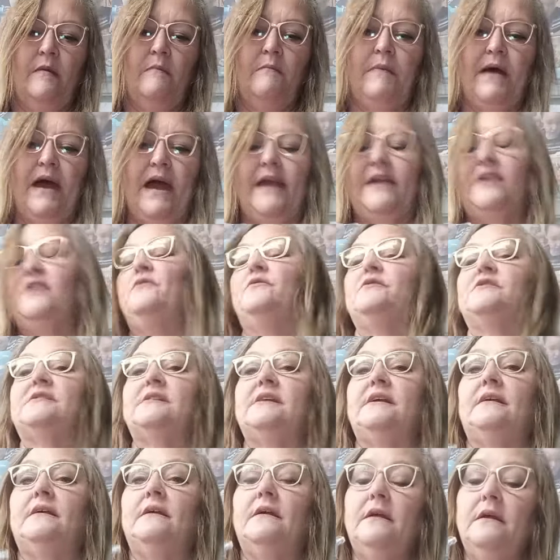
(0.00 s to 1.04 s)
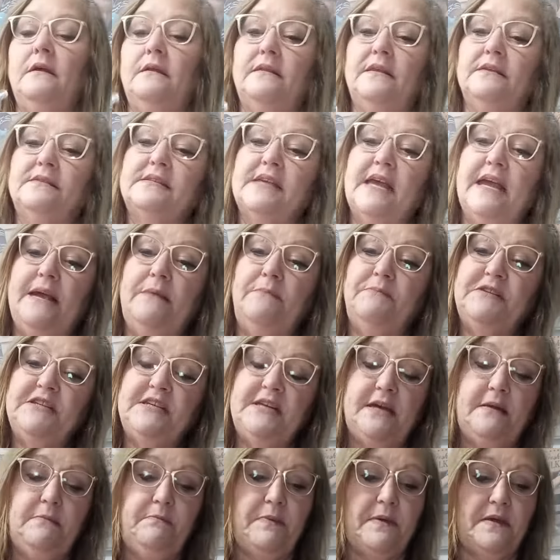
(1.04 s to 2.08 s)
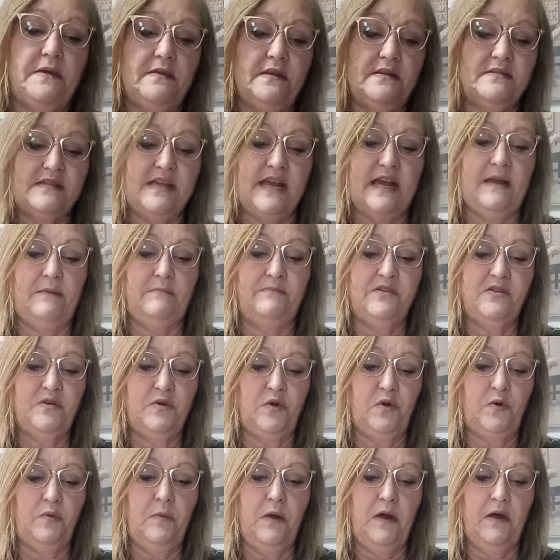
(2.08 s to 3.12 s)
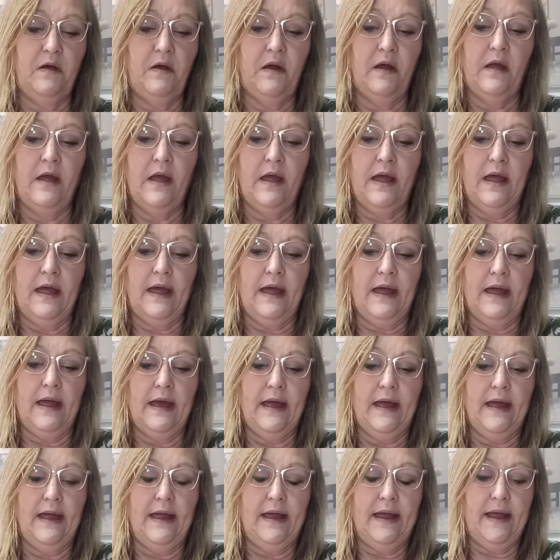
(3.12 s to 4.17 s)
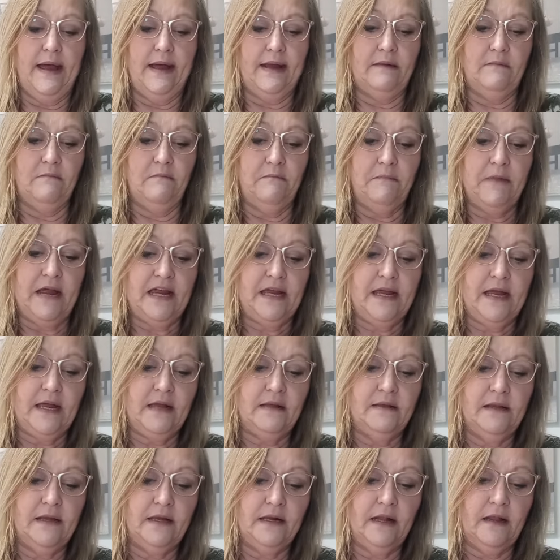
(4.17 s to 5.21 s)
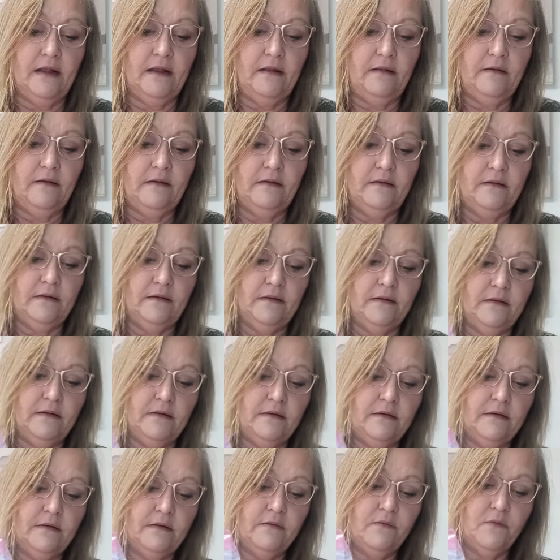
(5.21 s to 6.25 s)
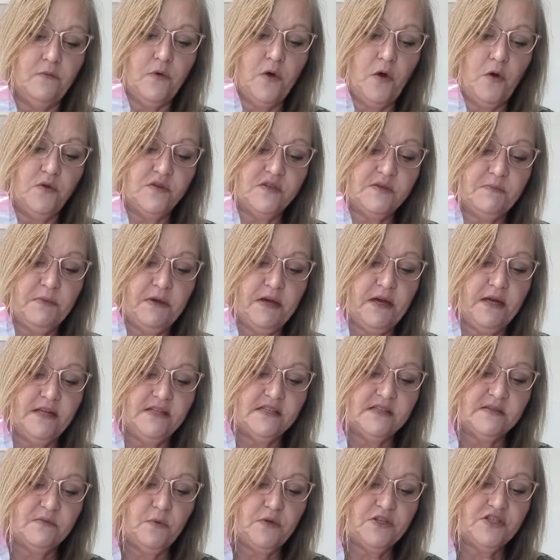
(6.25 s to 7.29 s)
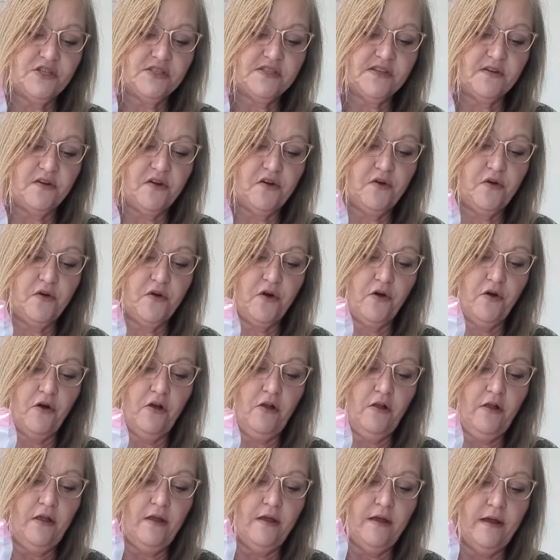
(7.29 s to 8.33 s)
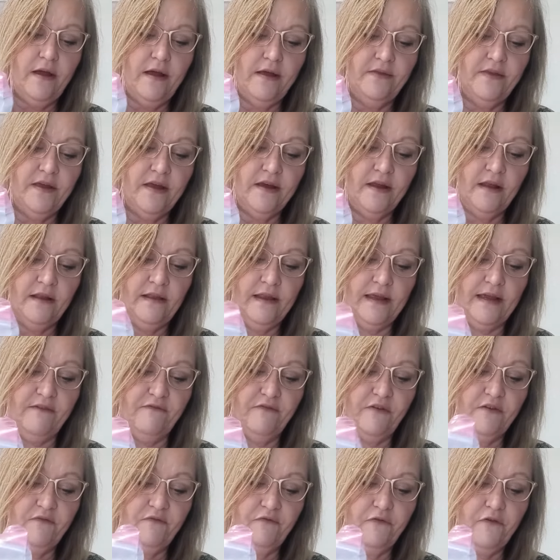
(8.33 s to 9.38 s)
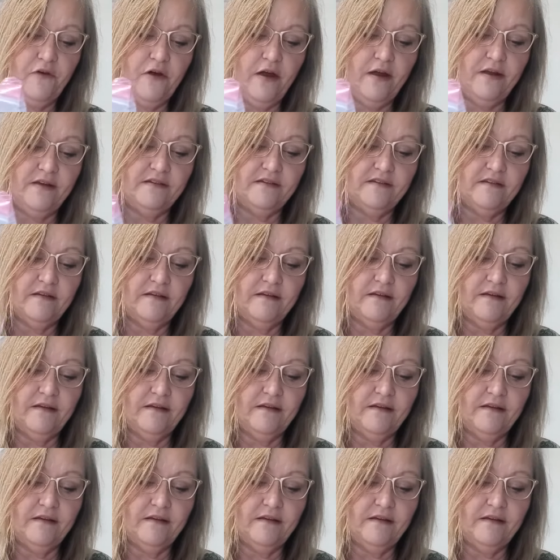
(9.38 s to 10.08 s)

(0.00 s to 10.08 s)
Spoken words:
By using the same tip, the same tube, and making little rosebuds, which is a curl and then a leaf in front.